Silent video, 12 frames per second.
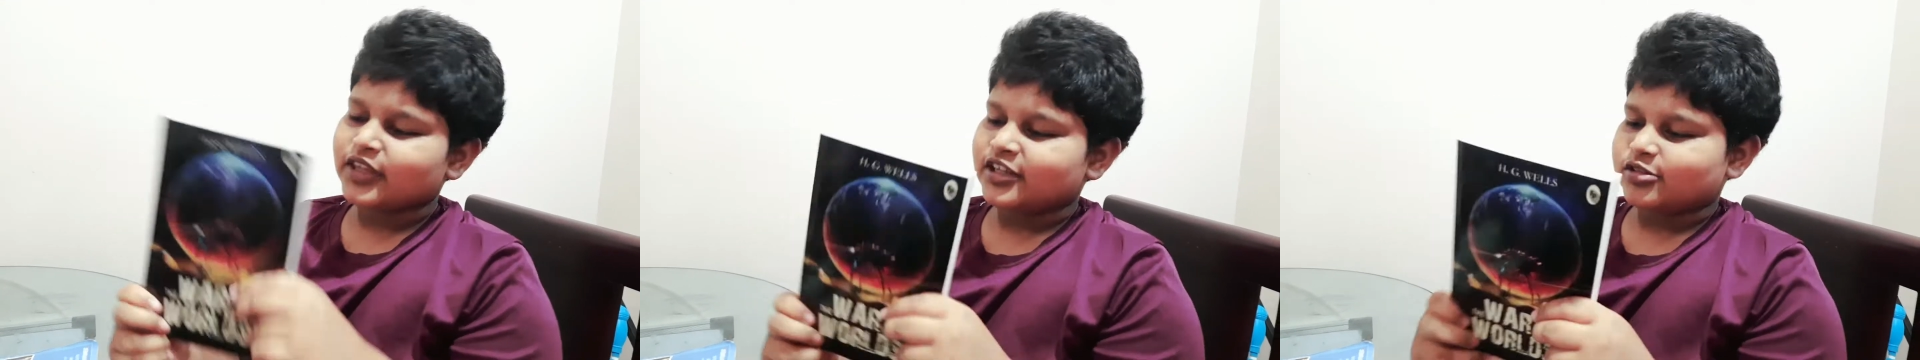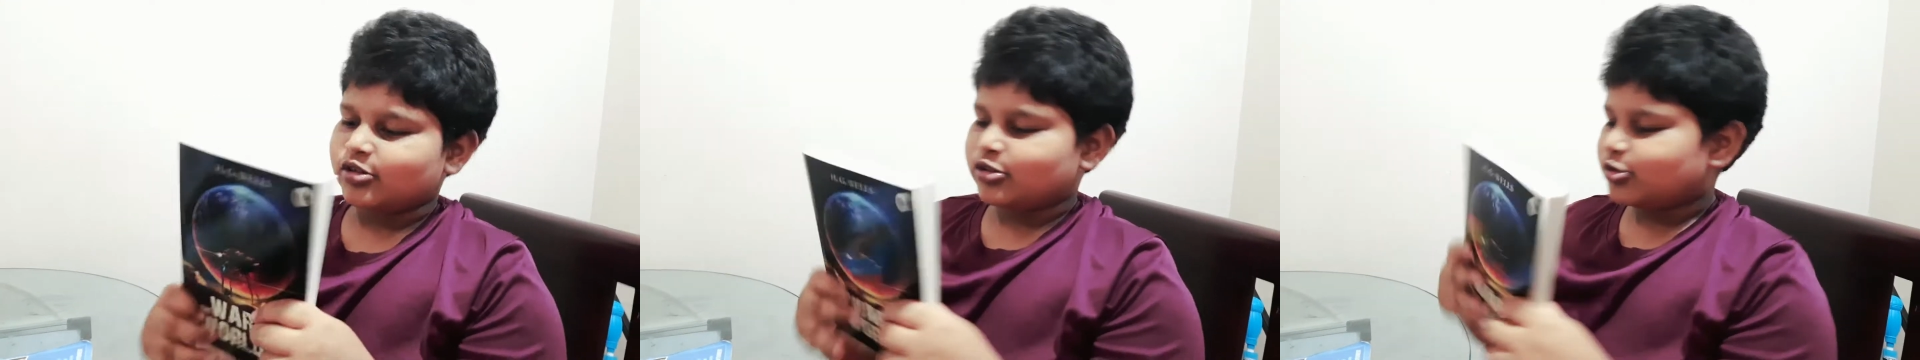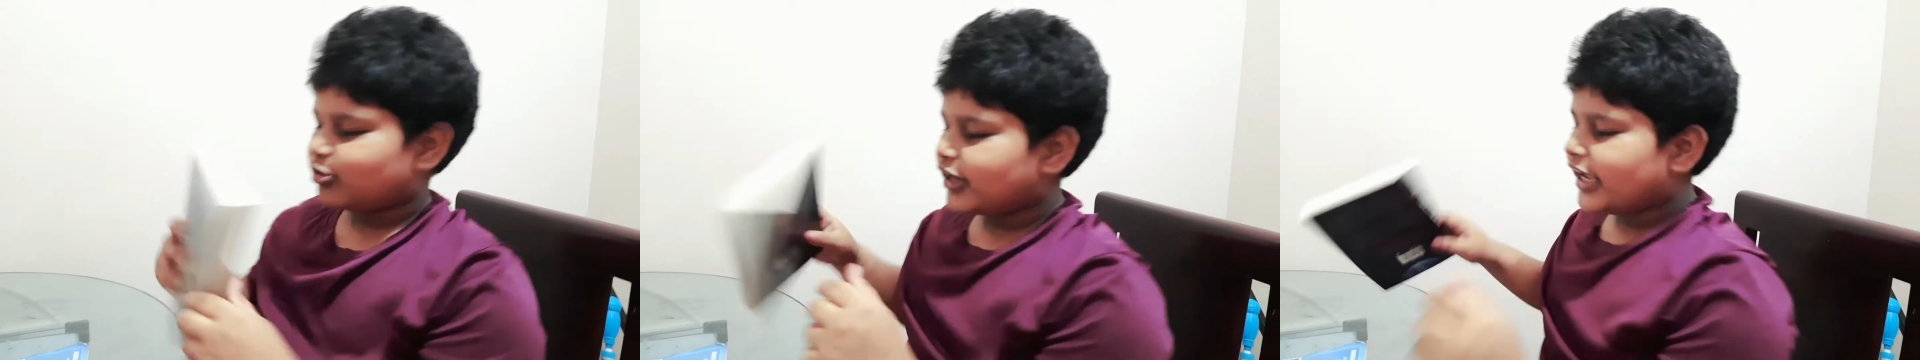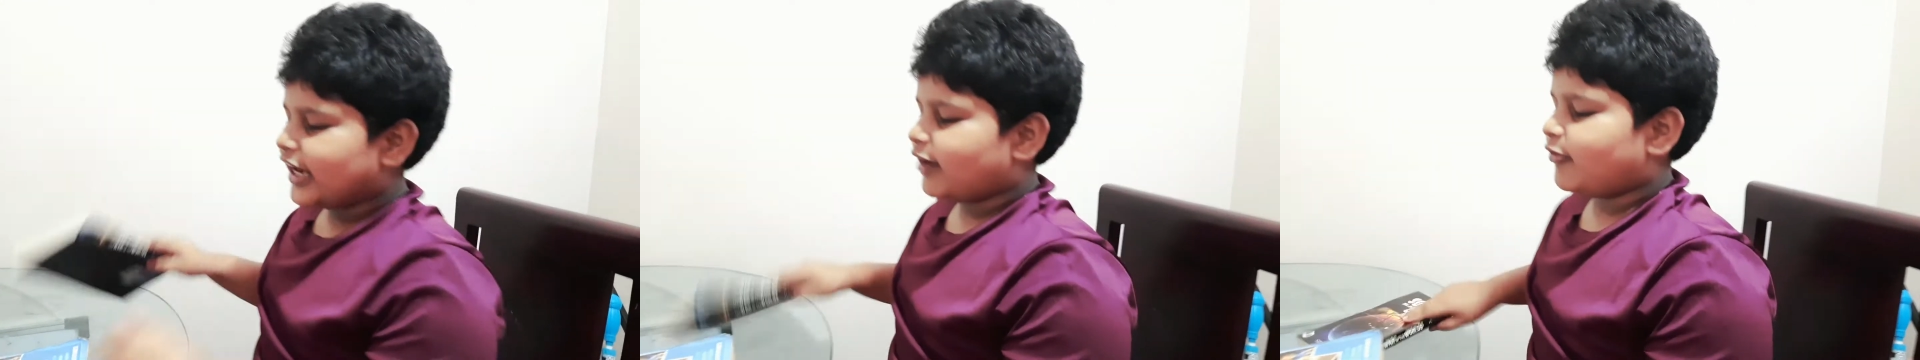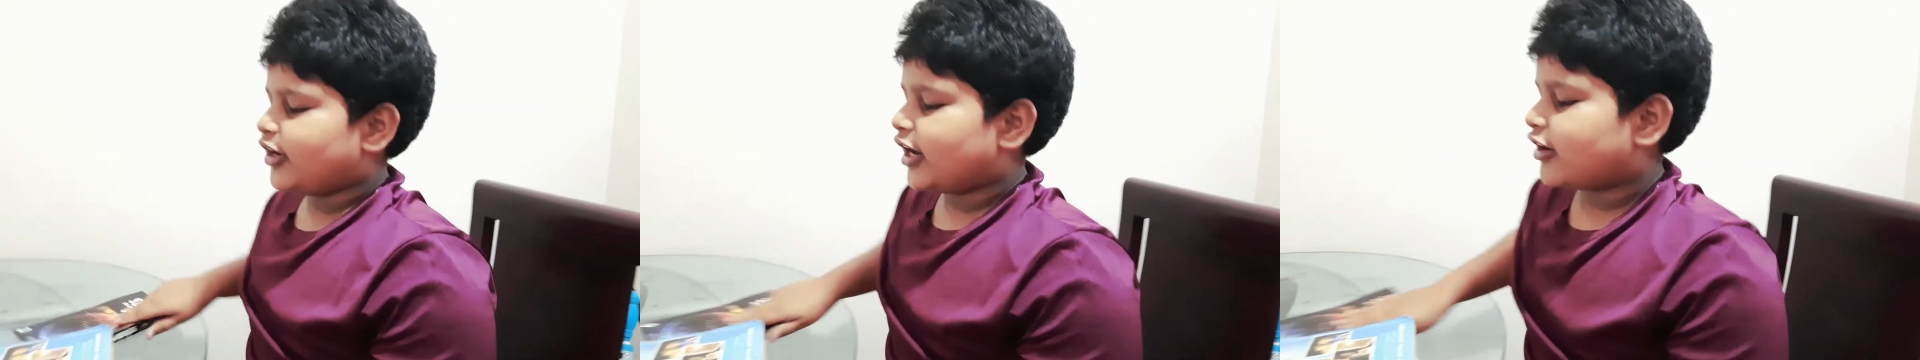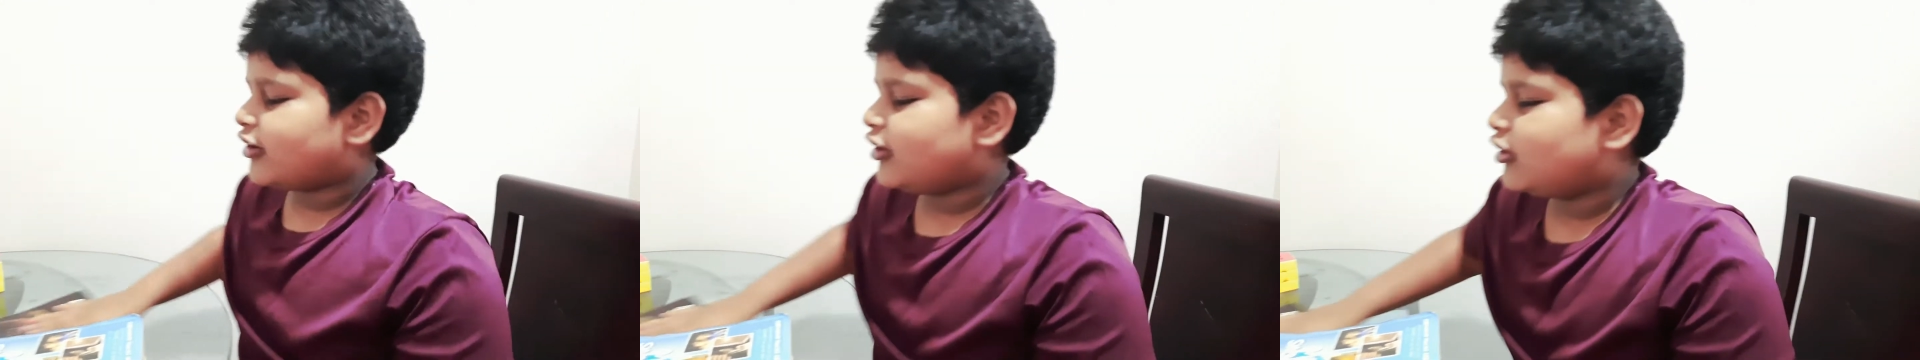So, today we are
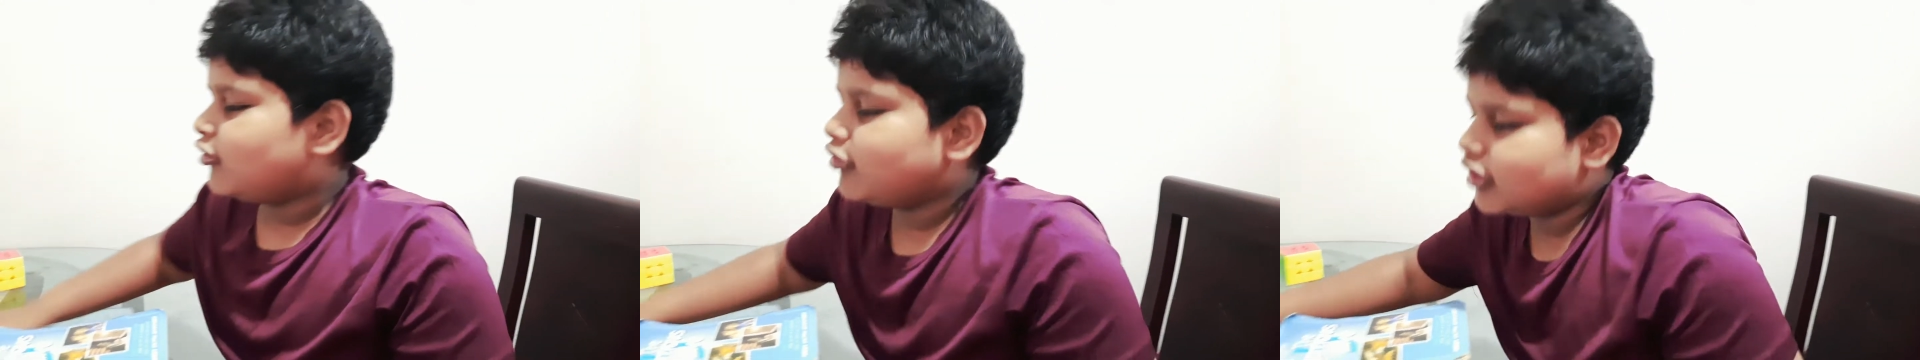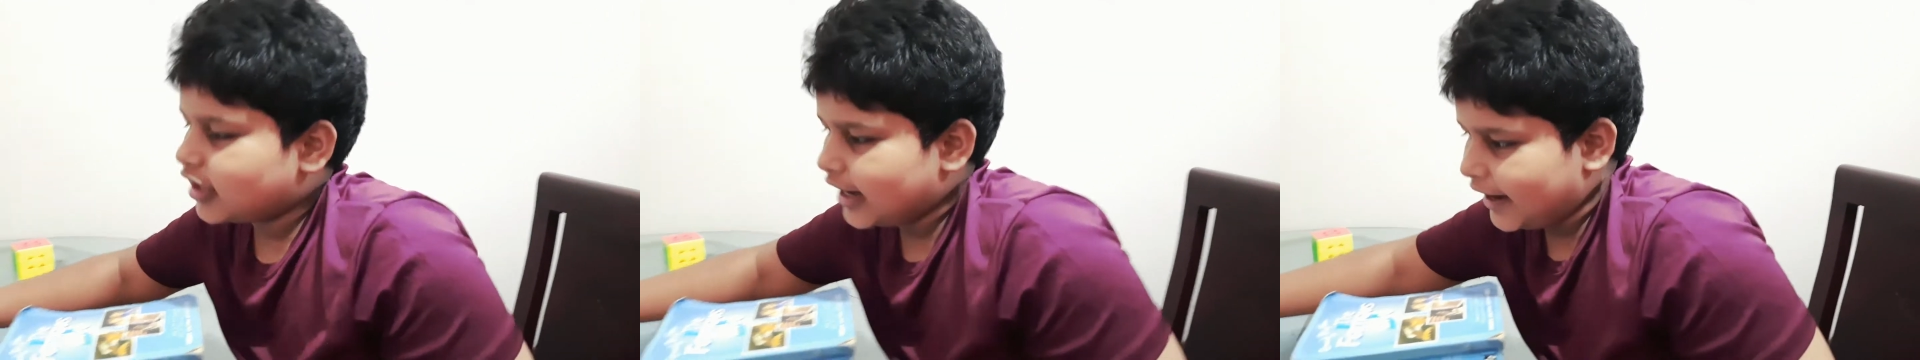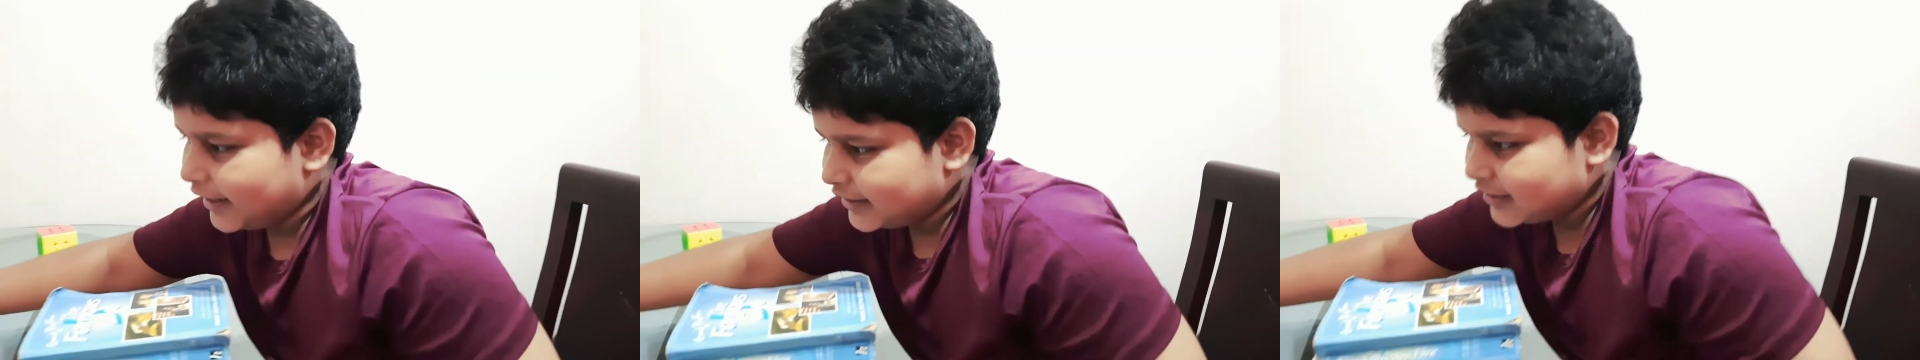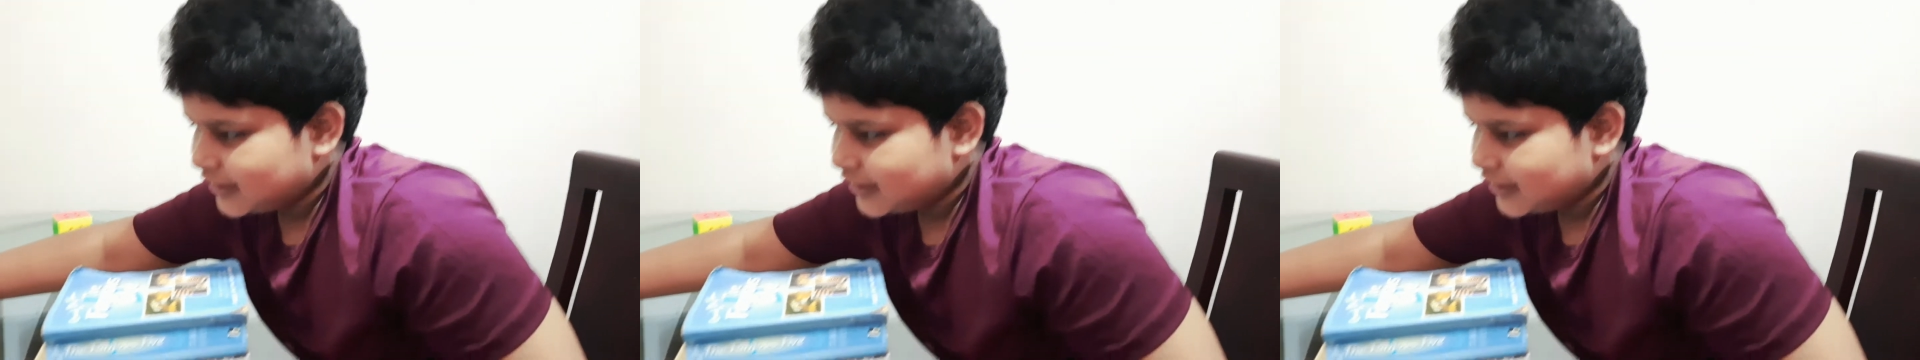going to look at